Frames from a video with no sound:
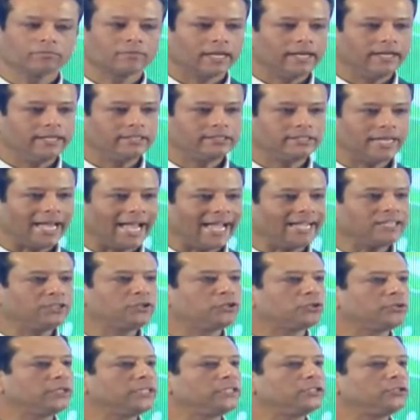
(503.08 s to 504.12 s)
is
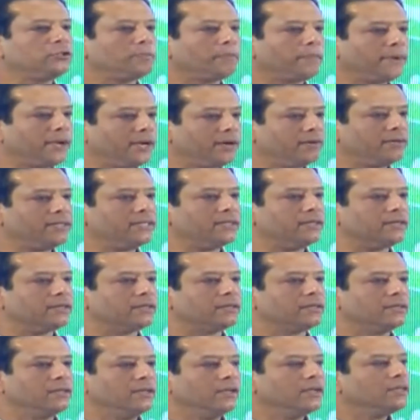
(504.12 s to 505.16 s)
actually superior
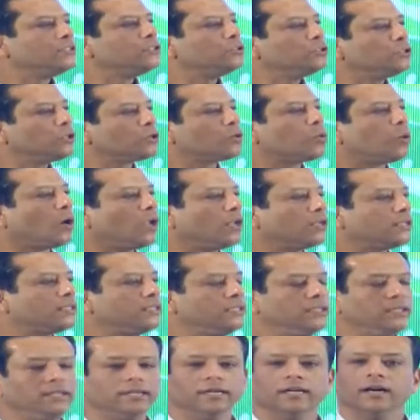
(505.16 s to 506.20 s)
to the
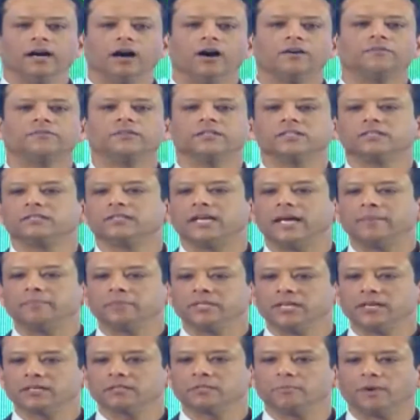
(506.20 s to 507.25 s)
quality of the
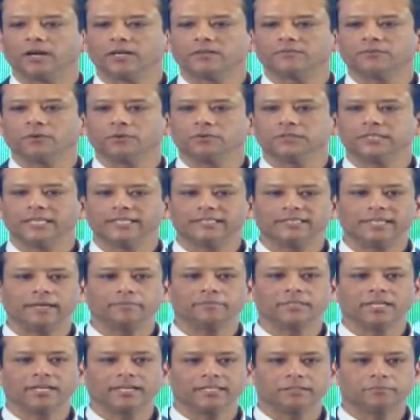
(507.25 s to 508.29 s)
Samsung smartphones that
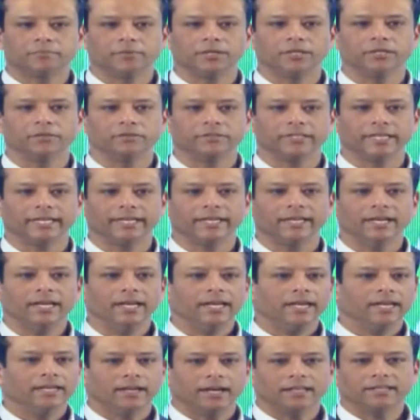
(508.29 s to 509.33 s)
Samsung is producing
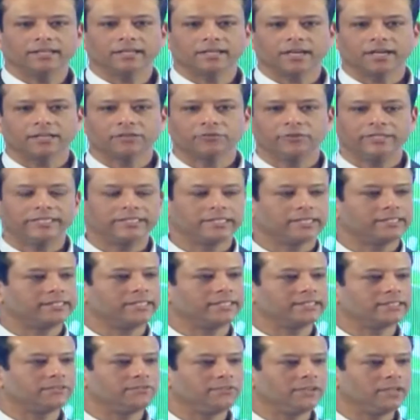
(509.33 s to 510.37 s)
in other countries such
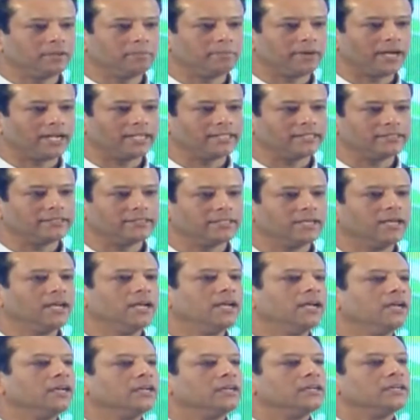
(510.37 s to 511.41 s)
as the Philippines.
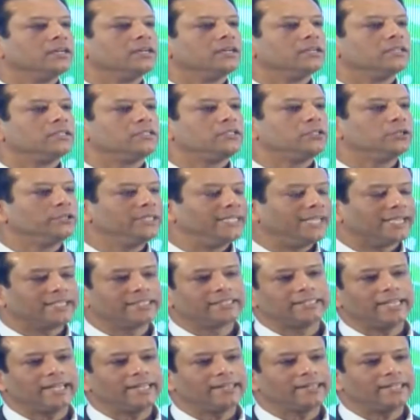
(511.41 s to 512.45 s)
To the
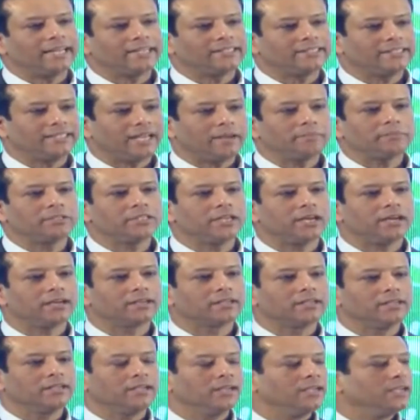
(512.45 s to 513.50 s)
extent that
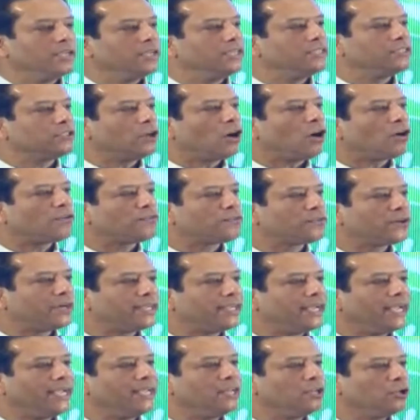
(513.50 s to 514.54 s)
Samsung is
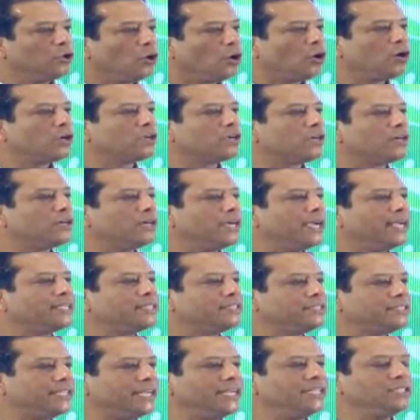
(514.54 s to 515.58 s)
offering a longer
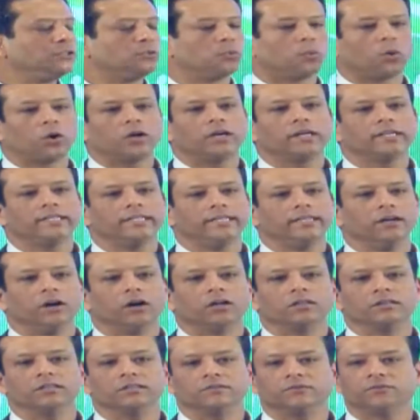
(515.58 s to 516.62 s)
exchange warranty
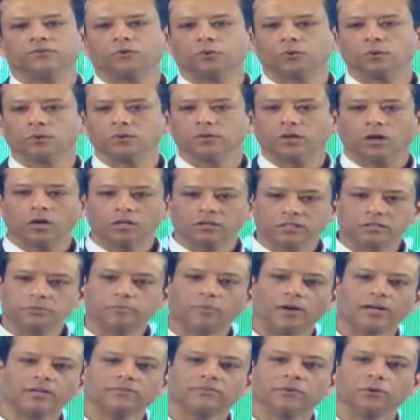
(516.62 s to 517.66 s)
on the
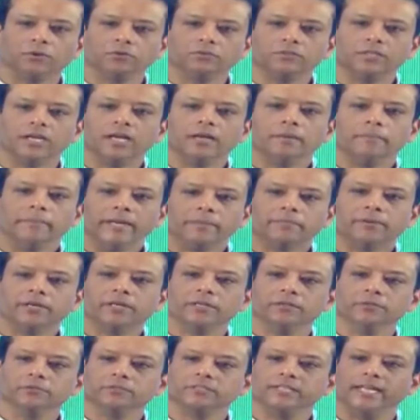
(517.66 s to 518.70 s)
smartphones being
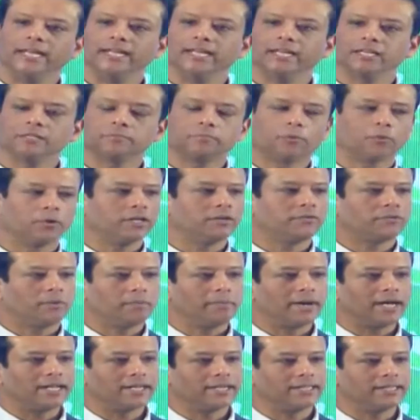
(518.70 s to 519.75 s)
produced and exported
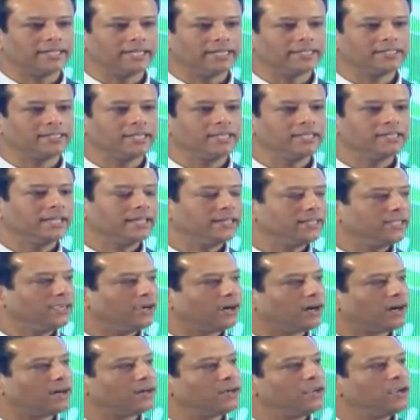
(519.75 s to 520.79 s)
from Bangladesh than they
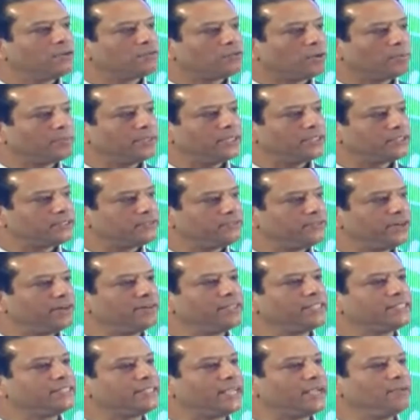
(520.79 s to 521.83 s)
are from their
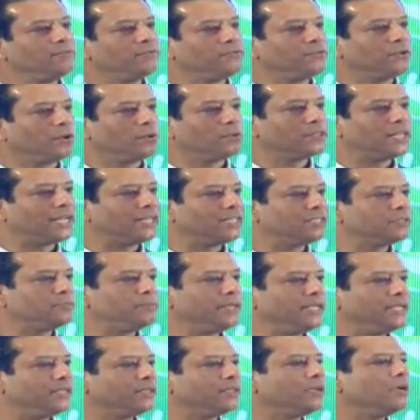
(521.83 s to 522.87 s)
very same phone that is
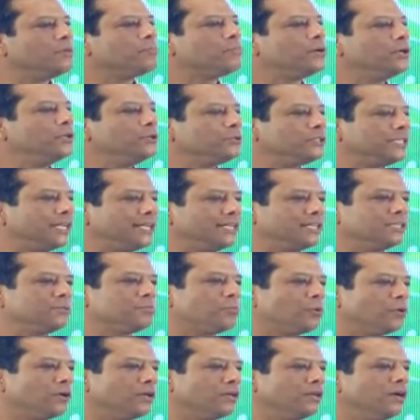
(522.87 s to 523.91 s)
being produced and
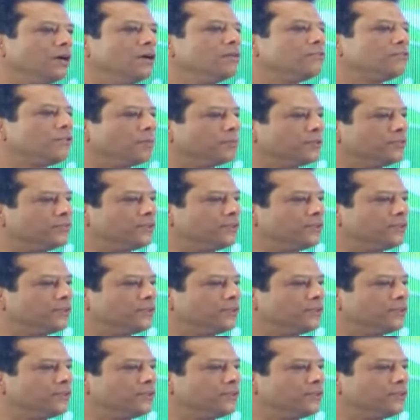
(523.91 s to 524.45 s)
exported from the